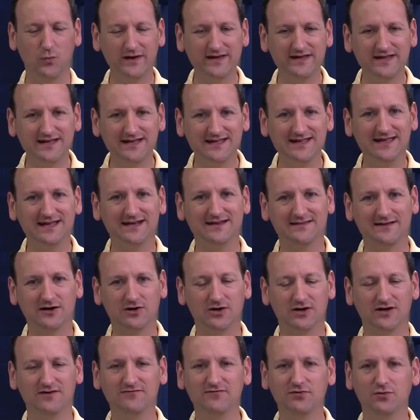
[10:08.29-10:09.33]
We can get in there
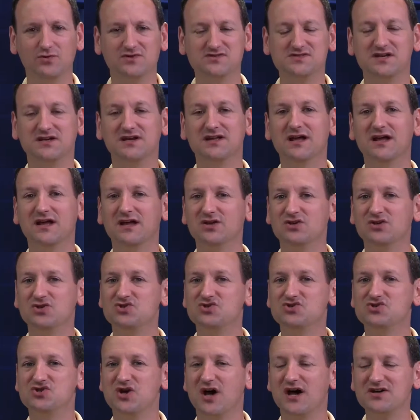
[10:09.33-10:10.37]
and influence it
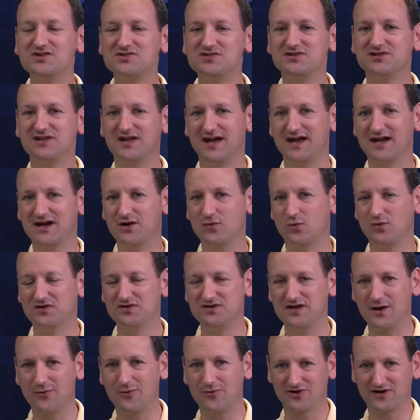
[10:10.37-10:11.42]
just like with
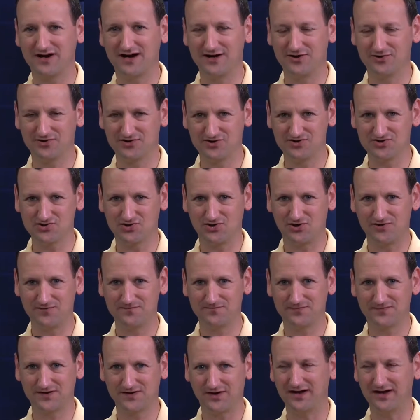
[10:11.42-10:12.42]
network I/O control.